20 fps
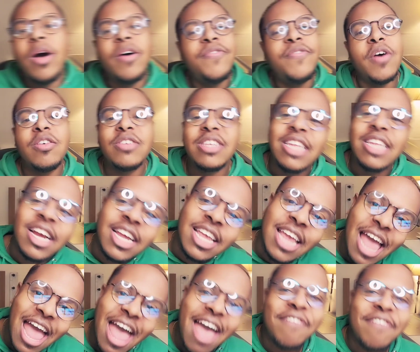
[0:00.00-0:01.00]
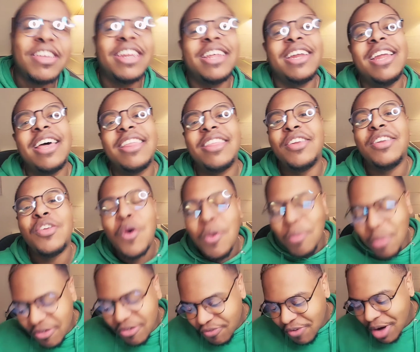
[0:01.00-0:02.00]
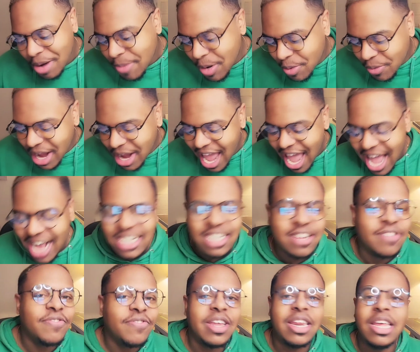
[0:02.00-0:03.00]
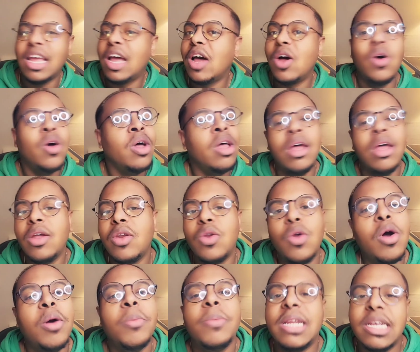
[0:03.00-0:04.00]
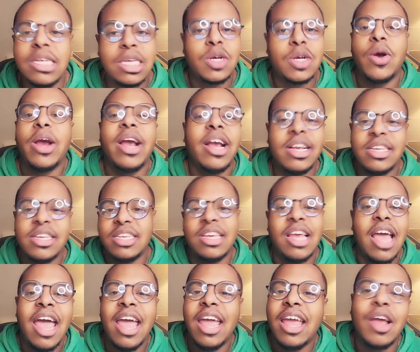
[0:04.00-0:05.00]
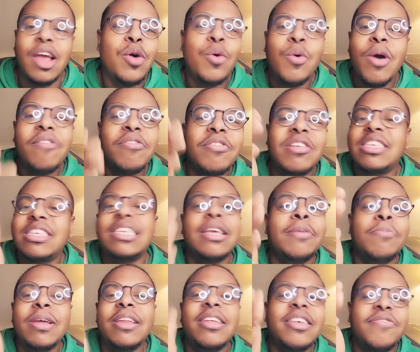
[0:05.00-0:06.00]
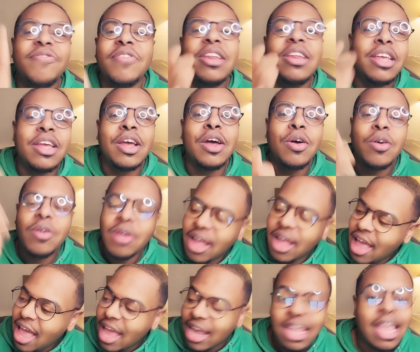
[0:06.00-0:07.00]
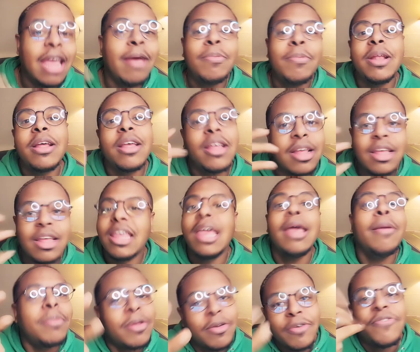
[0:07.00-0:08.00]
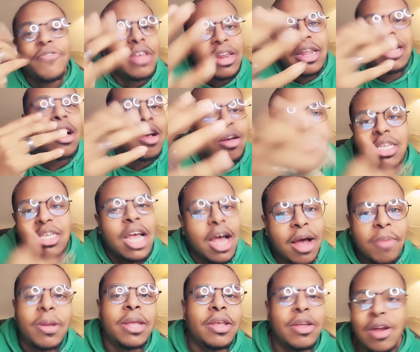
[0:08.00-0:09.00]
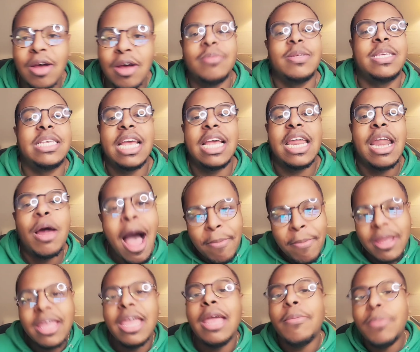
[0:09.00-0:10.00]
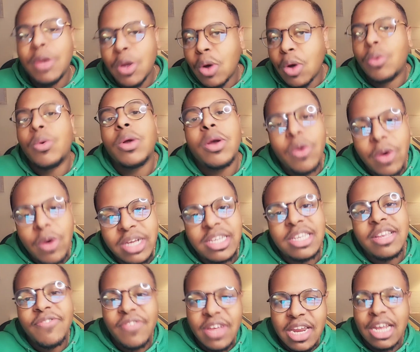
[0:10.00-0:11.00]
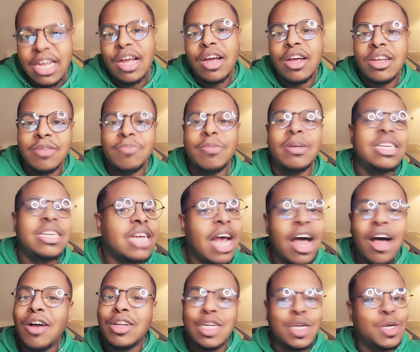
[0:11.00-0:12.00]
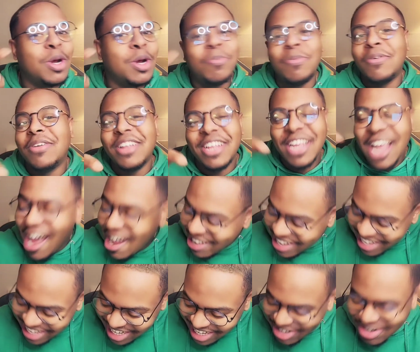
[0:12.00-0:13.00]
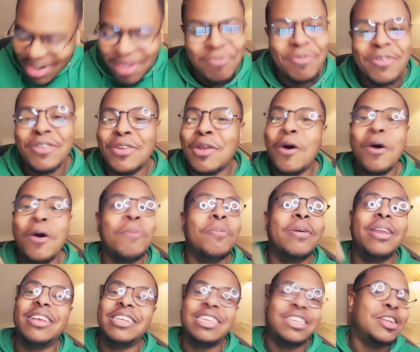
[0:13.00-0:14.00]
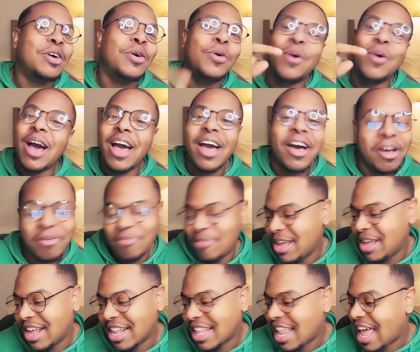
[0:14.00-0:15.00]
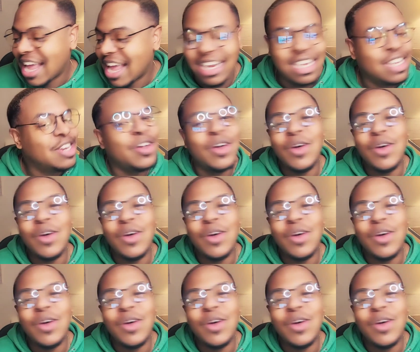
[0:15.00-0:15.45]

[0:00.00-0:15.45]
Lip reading: Well, folks, there you have it. Another Norman Freeman reaction video. Norman is crazy. Hey, whoever sent me this video, keep the videos coming, you know what I'm saying? I'm going to keep doing requested videos, but y'all tripping. Y'all is tripping. Norman is too wild, man. Like,